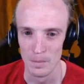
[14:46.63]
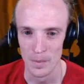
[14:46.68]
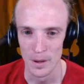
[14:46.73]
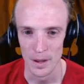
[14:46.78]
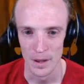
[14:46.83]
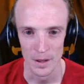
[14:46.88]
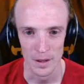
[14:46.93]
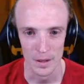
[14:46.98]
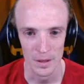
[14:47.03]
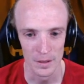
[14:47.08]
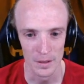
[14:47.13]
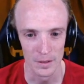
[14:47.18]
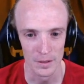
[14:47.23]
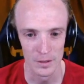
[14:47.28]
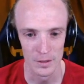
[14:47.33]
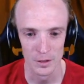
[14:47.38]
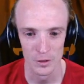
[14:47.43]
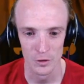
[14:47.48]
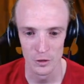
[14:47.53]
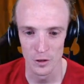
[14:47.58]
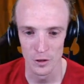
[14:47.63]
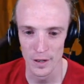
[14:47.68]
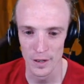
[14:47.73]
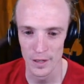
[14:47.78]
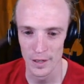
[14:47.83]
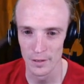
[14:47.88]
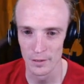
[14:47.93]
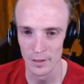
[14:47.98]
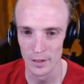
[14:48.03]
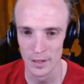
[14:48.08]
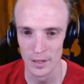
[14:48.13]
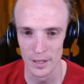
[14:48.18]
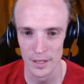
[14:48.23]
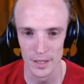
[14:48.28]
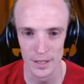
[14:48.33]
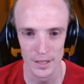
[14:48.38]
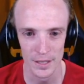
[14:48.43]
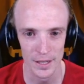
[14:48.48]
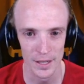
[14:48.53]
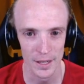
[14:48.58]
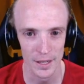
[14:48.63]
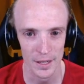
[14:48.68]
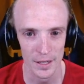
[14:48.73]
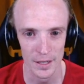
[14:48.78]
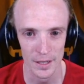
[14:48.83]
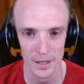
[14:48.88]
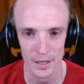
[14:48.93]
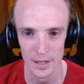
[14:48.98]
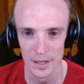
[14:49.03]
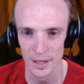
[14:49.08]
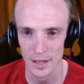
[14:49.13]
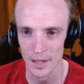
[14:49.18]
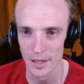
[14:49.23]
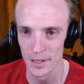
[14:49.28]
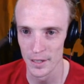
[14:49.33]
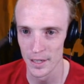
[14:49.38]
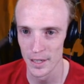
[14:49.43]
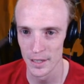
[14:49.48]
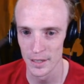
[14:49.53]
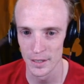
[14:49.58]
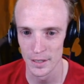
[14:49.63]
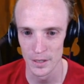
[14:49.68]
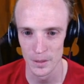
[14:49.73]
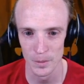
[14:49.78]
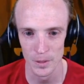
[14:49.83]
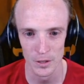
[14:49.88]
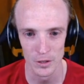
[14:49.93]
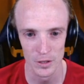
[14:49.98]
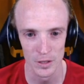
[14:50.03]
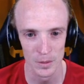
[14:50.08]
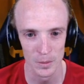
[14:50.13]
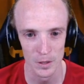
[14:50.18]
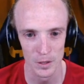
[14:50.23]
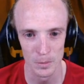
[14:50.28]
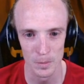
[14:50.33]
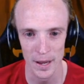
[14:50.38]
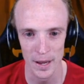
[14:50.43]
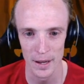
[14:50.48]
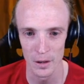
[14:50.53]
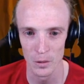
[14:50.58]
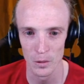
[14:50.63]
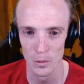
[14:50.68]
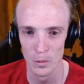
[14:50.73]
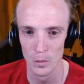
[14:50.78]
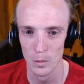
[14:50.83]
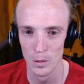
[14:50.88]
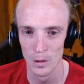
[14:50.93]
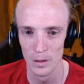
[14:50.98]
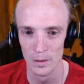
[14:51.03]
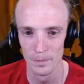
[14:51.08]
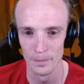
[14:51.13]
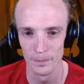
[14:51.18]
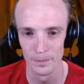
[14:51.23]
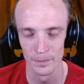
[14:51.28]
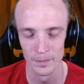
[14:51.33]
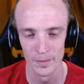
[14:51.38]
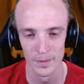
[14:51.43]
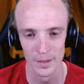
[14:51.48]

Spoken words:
But to try and get rid of the DCE, he either has to switch and switch back, or